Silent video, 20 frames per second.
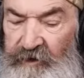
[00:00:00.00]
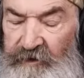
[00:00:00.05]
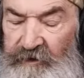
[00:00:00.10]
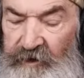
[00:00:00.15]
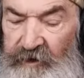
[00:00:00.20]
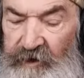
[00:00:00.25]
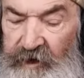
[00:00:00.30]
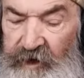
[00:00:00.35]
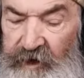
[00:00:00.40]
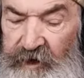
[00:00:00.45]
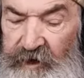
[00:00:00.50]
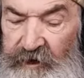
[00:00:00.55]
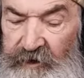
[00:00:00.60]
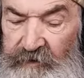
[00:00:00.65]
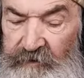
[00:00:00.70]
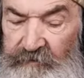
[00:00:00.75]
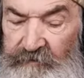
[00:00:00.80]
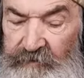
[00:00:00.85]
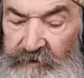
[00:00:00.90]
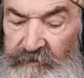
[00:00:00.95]

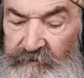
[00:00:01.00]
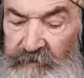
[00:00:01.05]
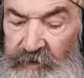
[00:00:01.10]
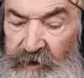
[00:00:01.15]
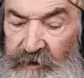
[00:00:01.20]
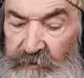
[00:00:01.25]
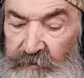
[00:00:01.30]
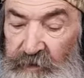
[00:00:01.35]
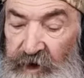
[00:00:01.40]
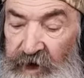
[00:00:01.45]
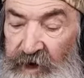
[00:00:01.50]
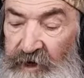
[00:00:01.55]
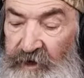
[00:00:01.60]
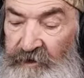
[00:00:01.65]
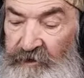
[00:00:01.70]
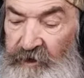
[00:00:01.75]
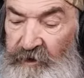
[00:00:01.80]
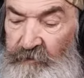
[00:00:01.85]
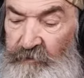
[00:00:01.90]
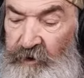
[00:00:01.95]
underlying
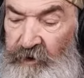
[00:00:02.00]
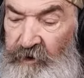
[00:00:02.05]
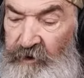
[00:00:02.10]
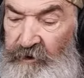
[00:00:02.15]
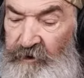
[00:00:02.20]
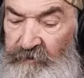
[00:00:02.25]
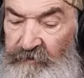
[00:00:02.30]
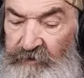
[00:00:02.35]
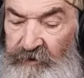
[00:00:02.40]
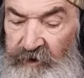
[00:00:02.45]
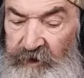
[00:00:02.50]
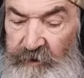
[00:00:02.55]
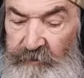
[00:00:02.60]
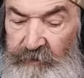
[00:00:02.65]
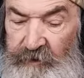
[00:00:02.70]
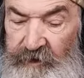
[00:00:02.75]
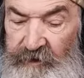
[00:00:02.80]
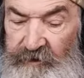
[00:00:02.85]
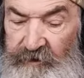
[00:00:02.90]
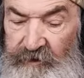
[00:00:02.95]
amazing part of
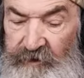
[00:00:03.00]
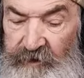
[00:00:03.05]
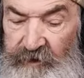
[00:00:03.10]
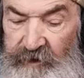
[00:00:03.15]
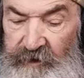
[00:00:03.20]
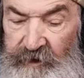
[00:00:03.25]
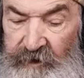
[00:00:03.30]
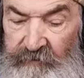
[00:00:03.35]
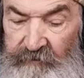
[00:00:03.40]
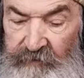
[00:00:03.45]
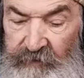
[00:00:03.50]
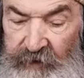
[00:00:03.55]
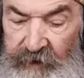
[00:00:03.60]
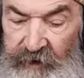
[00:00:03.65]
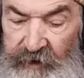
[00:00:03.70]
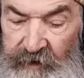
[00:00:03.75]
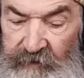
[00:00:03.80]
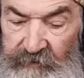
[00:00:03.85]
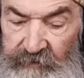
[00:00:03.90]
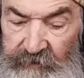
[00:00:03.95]
Philippians,
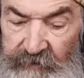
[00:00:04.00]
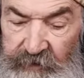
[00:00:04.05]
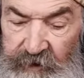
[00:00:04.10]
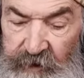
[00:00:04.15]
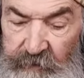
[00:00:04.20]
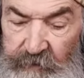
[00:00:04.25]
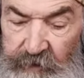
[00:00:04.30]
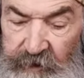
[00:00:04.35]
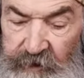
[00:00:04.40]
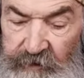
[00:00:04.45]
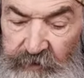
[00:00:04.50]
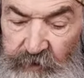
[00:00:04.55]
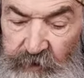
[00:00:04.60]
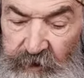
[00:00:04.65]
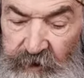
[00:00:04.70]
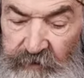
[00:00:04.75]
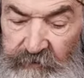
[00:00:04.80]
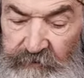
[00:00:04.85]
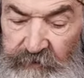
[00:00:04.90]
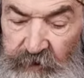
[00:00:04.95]
Philippians
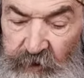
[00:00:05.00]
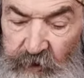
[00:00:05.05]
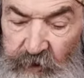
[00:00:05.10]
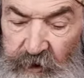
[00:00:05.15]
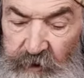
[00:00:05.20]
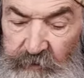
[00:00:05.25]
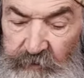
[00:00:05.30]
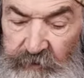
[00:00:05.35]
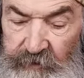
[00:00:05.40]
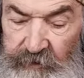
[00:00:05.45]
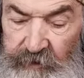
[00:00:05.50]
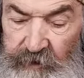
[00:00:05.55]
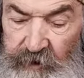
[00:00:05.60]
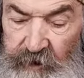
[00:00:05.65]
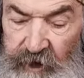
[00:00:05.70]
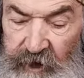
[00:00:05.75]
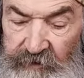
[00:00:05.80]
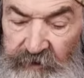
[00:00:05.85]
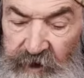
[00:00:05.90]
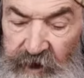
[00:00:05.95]
one four. You,
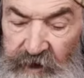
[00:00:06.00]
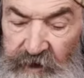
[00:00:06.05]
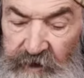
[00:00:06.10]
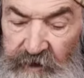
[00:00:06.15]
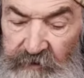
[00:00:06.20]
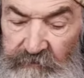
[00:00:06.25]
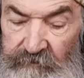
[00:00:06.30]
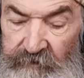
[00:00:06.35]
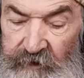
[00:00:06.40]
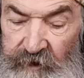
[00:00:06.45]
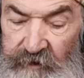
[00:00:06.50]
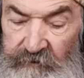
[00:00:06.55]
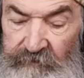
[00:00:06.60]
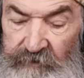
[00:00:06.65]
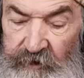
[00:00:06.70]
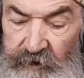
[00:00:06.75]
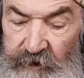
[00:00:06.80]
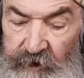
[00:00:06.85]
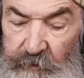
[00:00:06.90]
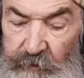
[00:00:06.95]
I thank you really
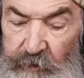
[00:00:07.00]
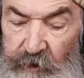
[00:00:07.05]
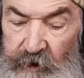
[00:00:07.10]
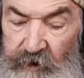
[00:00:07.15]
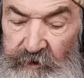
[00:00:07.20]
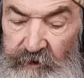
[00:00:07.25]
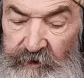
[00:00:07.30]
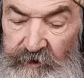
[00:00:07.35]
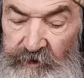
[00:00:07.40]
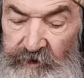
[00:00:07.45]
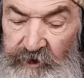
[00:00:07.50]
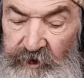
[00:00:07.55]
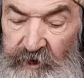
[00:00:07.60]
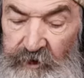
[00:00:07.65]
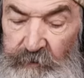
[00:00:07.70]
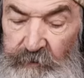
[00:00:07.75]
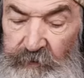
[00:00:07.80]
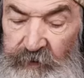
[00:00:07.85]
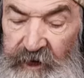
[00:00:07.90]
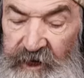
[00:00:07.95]
for your
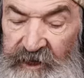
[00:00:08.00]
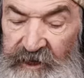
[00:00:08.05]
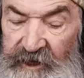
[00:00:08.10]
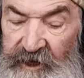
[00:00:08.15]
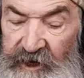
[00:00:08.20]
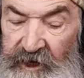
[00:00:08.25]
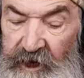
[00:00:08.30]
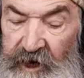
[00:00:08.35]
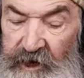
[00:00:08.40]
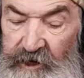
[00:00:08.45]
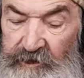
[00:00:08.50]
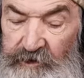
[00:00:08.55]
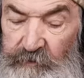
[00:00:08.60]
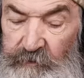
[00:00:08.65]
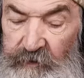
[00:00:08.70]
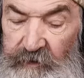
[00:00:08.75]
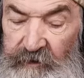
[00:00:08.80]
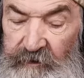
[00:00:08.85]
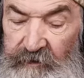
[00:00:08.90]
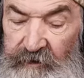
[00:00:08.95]
partnership in the
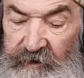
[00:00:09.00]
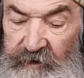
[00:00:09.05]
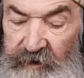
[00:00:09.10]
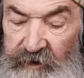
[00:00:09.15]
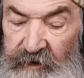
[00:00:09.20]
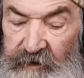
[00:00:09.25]
gospel,